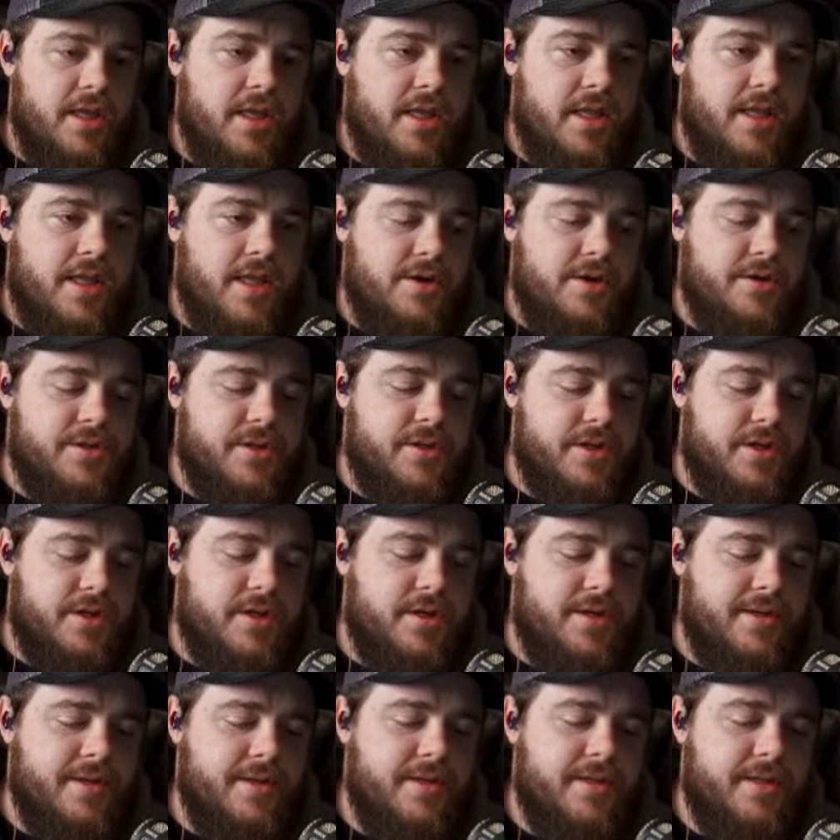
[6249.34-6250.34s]
There was
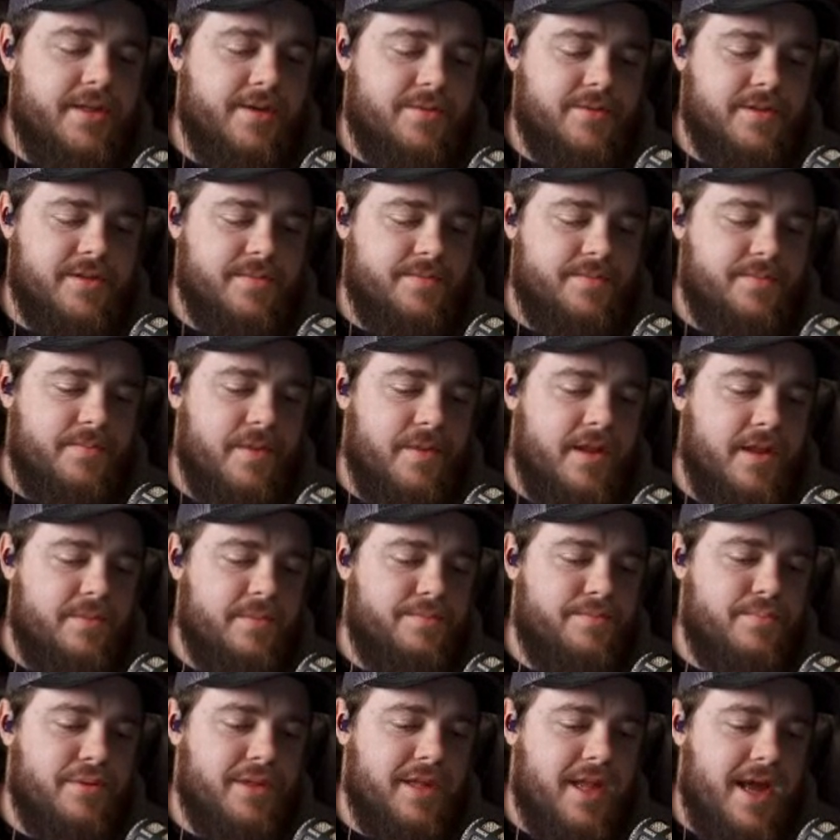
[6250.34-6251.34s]
a
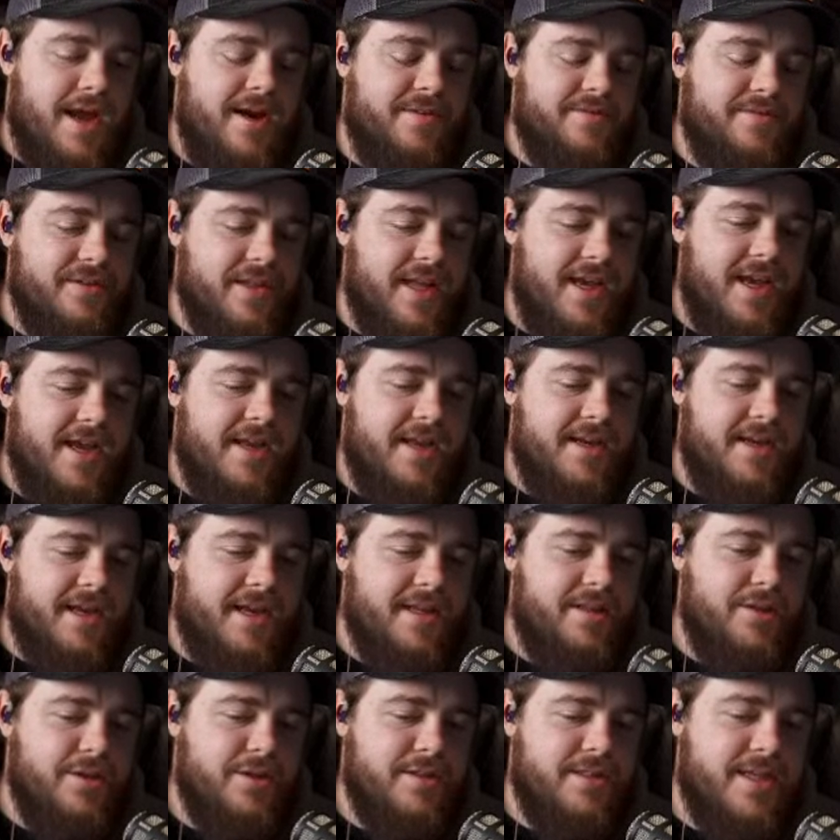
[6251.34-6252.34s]
plot of land
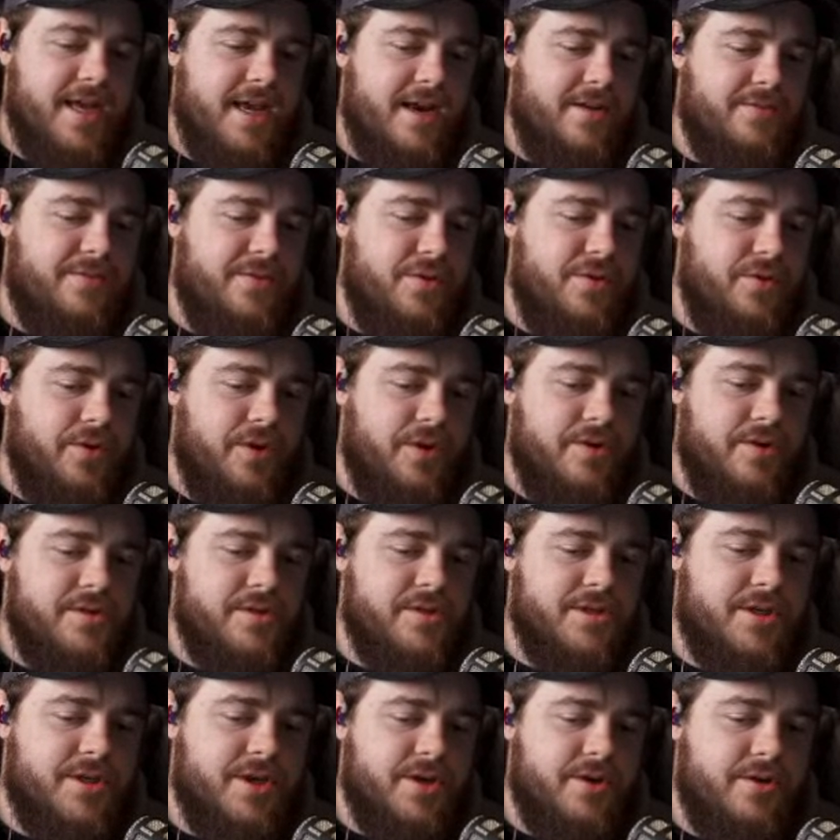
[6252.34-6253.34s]
I looked at a few
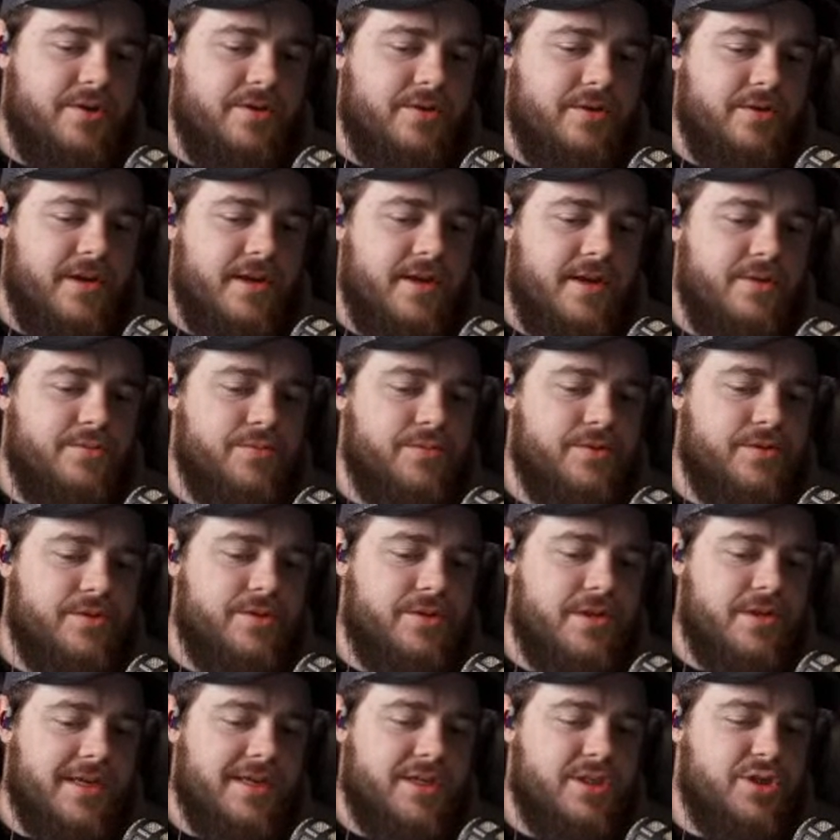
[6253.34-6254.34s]
years ago. It
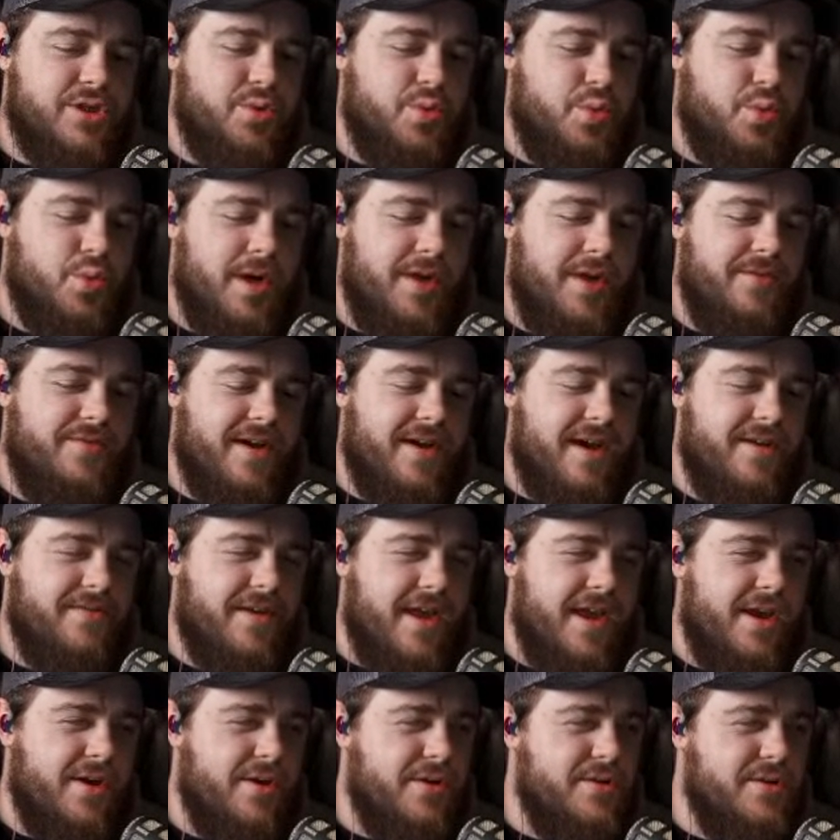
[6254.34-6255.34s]
was like 25
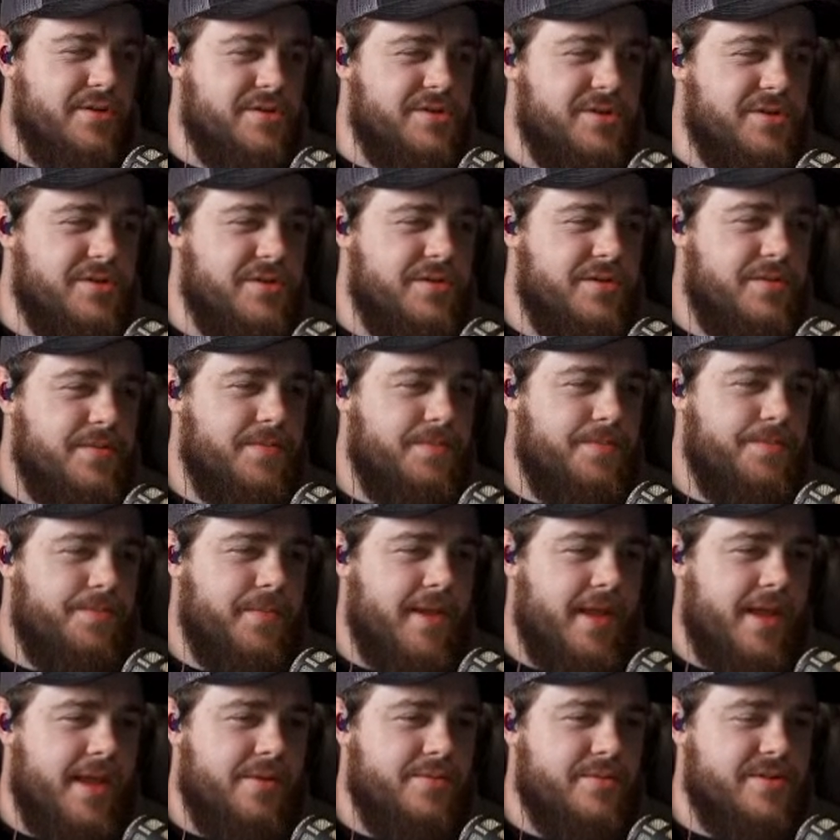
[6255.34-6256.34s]
acres
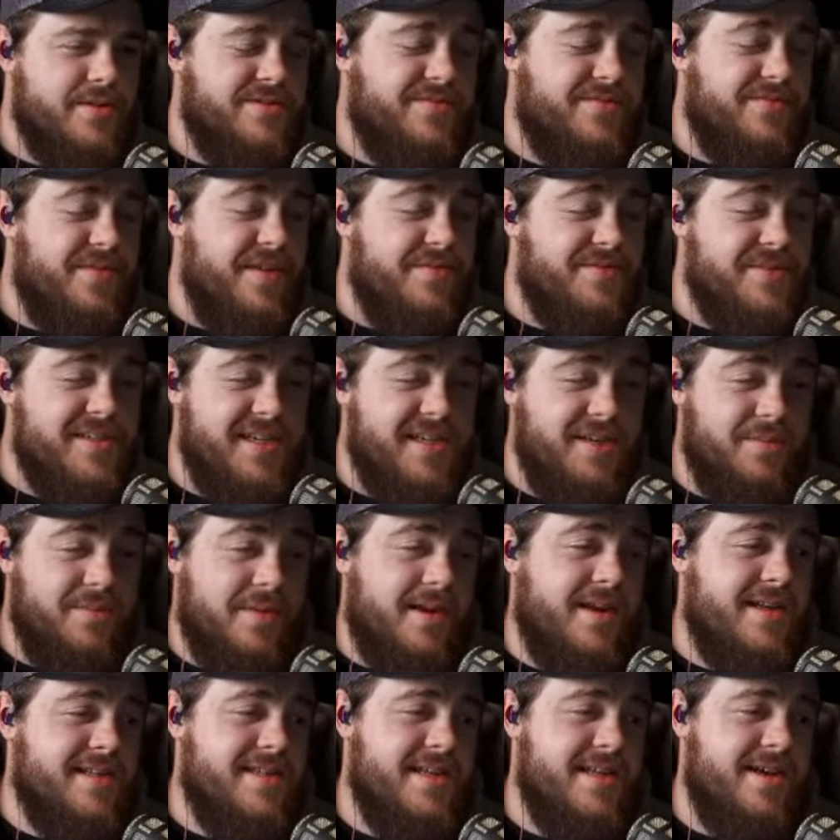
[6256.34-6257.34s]
and it was 15
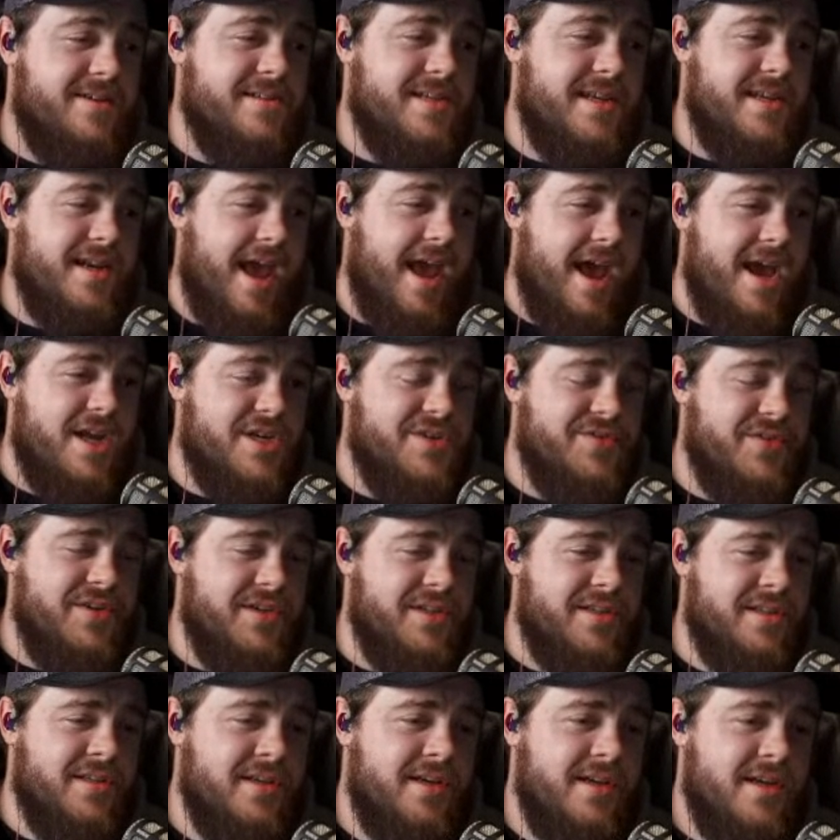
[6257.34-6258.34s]
minutes outside
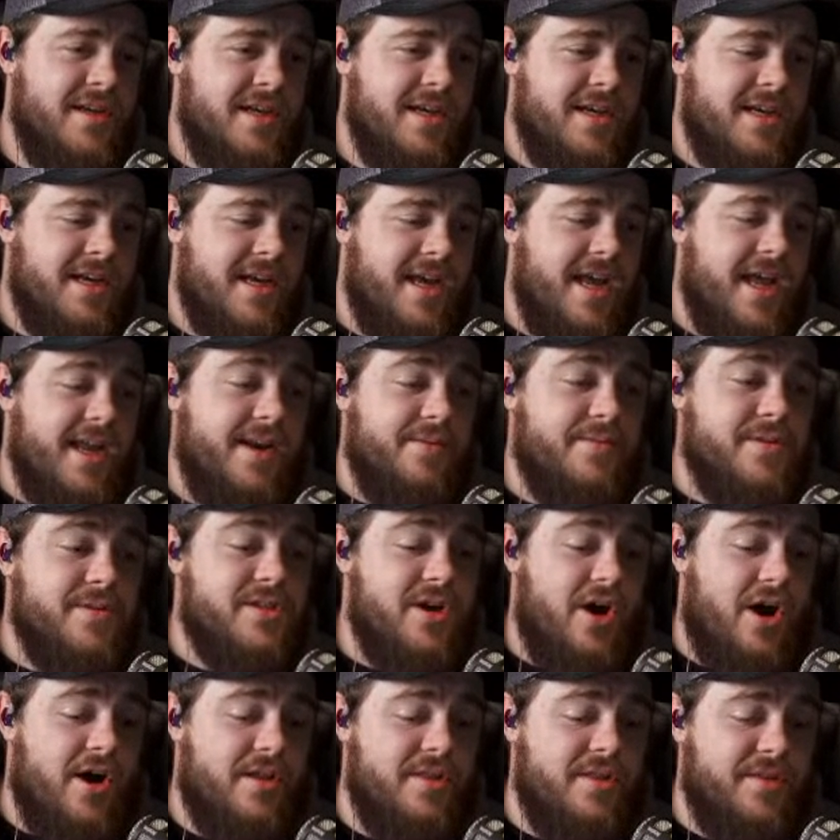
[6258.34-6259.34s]
Asheville, and it was
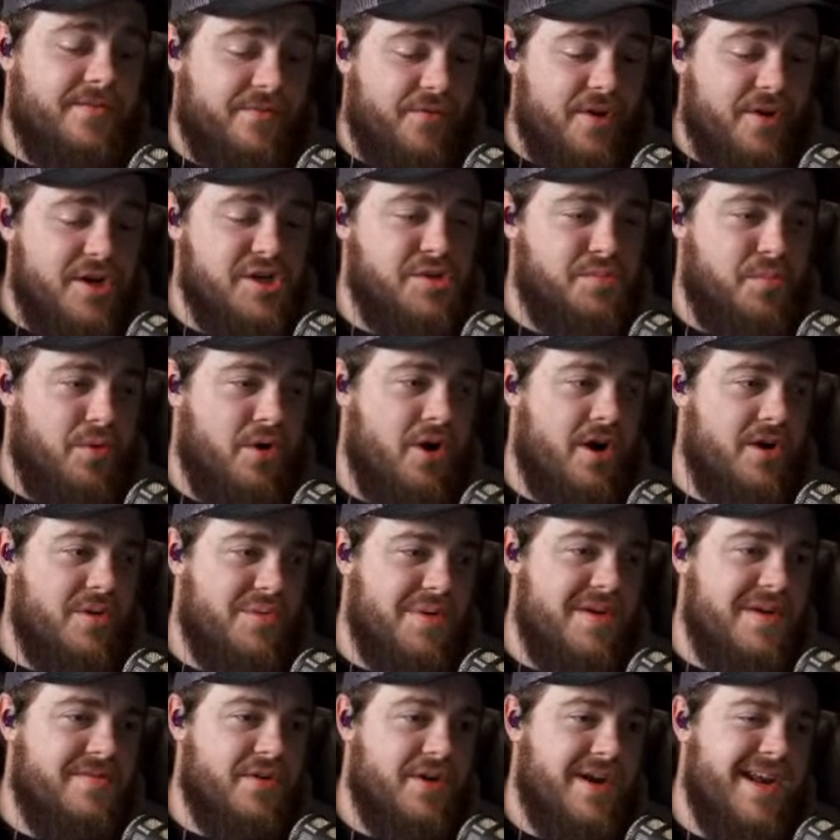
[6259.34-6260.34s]
on the French Broad
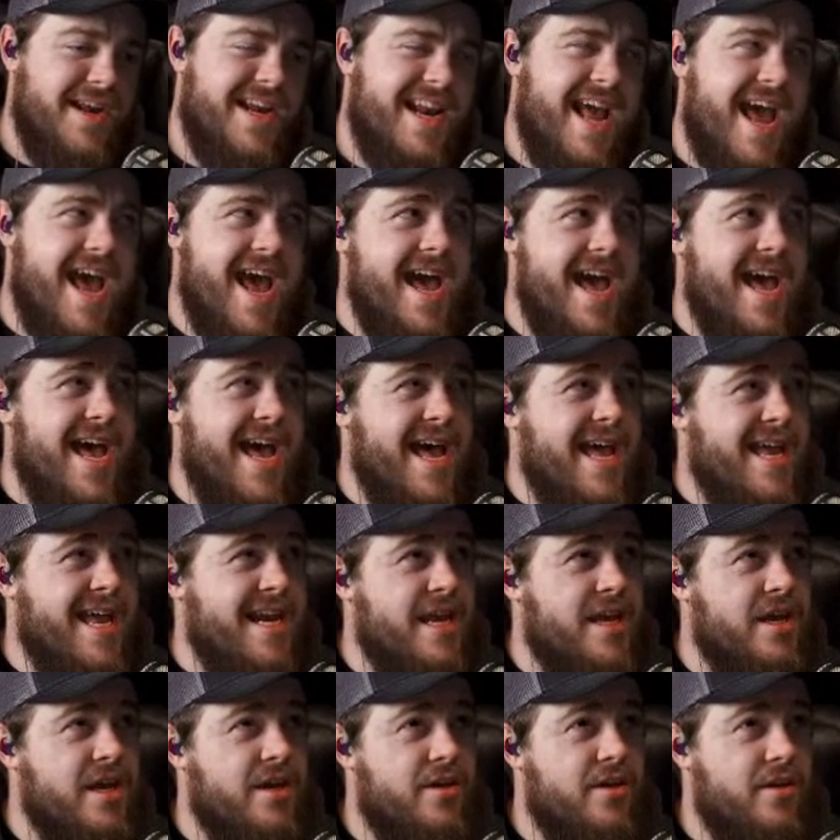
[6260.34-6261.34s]
River. It had